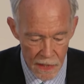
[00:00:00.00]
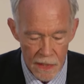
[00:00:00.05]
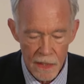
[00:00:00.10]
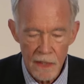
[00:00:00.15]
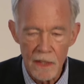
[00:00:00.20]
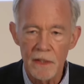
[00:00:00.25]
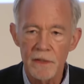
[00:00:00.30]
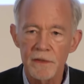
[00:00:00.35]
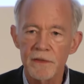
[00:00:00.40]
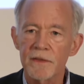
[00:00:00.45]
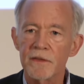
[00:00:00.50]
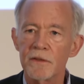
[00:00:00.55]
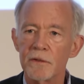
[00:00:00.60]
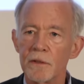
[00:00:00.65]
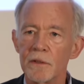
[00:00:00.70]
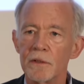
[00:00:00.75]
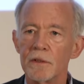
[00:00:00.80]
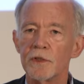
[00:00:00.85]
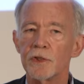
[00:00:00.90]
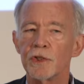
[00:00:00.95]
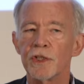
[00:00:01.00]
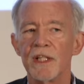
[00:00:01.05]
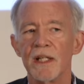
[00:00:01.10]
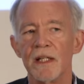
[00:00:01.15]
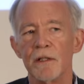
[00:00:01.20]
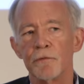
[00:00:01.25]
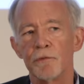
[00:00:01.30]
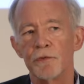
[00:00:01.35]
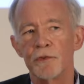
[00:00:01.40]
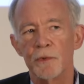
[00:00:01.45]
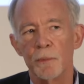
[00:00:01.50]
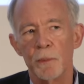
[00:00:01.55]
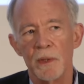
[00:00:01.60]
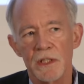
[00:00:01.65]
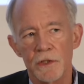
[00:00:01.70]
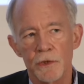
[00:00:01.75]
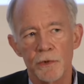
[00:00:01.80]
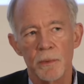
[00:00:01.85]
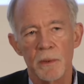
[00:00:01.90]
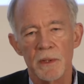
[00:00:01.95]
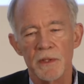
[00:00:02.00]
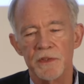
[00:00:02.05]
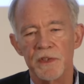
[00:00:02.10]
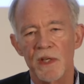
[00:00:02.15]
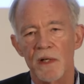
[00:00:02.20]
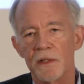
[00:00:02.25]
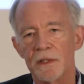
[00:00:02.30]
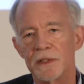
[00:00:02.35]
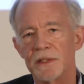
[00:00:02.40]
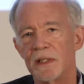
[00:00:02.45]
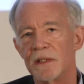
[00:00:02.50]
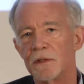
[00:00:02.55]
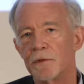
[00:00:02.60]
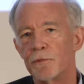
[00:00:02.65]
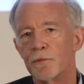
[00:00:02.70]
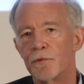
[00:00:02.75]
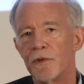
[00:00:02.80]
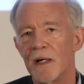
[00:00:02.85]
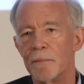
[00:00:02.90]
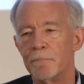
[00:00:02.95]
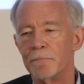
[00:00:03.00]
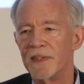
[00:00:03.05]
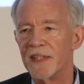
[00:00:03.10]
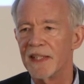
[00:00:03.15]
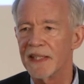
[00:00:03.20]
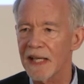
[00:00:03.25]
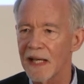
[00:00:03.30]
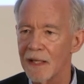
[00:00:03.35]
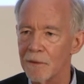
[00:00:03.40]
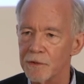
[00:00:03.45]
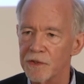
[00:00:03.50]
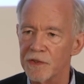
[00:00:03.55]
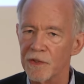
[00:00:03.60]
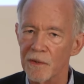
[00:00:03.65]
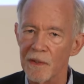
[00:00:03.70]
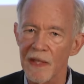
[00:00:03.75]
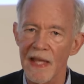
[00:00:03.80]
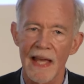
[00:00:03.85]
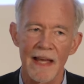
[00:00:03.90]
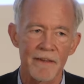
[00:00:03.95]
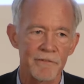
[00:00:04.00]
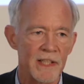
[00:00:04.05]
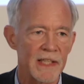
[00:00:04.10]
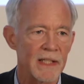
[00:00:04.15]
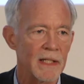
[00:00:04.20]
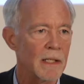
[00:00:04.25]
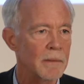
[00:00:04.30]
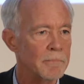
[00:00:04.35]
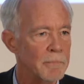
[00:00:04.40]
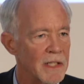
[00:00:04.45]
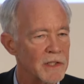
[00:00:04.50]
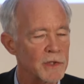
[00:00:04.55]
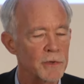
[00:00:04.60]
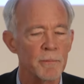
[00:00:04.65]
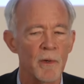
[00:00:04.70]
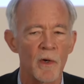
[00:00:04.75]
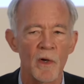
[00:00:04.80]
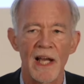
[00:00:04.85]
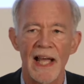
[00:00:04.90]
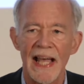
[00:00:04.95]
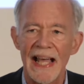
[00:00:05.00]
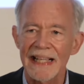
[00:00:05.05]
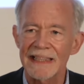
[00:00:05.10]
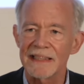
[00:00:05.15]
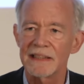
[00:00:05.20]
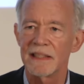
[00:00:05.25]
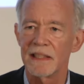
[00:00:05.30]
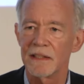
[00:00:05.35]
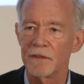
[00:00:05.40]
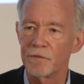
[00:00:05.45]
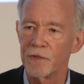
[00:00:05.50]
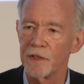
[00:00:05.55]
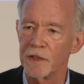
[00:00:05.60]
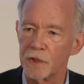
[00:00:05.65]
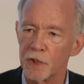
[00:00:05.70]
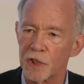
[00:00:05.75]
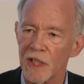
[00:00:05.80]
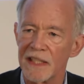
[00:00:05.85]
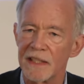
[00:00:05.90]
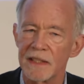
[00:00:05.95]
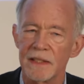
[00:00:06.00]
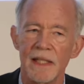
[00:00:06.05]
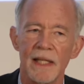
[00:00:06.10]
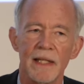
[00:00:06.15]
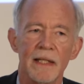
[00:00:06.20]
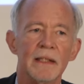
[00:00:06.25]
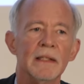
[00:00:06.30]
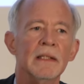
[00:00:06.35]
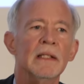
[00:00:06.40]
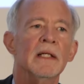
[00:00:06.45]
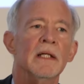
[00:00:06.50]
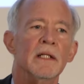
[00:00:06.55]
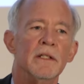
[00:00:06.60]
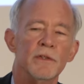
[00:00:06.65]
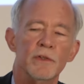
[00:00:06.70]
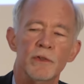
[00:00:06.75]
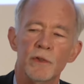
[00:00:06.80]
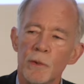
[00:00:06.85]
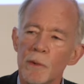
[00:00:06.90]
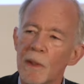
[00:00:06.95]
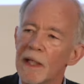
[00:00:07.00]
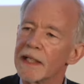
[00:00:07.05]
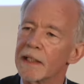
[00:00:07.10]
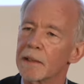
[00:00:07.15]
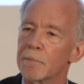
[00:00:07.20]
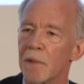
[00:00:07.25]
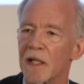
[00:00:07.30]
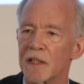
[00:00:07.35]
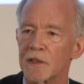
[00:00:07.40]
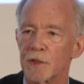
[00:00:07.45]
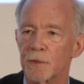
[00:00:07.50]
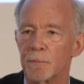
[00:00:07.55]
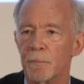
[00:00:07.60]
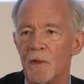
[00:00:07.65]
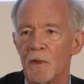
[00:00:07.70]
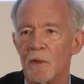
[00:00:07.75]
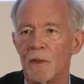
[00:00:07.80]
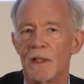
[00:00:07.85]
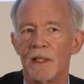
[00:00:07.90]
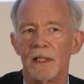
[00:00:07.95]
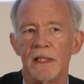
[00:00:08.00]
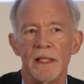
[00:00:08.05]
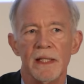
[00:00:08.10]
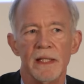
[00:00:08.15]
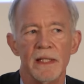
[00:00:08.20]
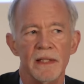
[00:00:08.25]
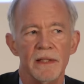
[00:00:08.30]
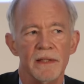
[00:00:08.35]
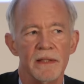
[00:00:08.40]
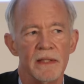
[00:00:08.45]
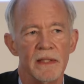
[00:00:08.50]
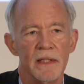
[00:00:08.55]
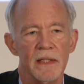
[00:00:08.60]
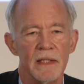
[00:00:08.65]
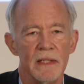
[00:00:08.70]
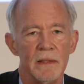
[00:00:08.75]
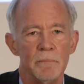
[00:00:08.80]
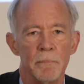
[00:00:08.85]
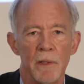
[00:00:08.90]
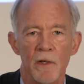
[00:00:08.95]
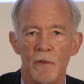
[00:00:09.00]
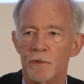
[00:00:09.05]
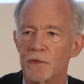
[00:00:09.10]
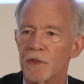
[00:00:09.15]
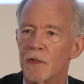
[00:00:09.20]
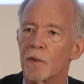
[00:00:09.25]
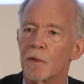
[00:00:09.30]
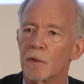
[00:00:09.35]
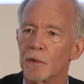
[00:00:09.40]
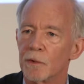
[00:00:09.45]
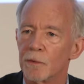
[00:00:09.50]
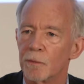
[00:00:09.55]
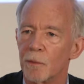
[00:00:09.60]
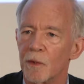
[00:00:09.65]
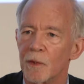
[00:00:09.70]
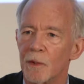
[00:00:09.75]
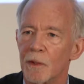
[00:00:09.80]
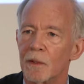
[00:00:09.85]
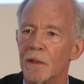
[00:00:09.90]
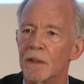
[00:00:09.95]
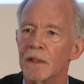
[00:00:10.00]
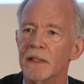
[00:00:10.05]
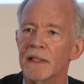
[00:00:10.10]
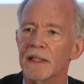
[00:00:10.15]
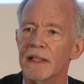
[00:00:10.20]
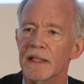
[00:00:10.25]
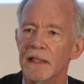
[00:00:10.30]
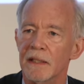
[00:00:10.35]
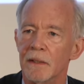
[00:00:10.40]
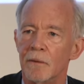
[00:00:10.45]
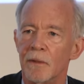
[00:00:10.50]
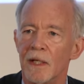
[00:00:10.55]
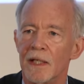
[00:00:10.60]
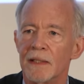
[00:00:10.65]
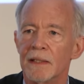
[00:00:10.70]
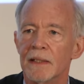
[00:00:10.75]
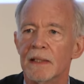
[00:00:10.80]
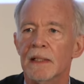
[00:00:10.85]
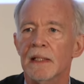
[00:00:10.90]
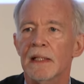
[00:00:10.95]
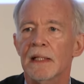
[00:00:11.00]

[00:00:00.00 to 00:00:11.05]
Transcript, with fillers: Uh, third shift, which resulted from the Council having a much more active agenda, doing much more in the post-Cold War era,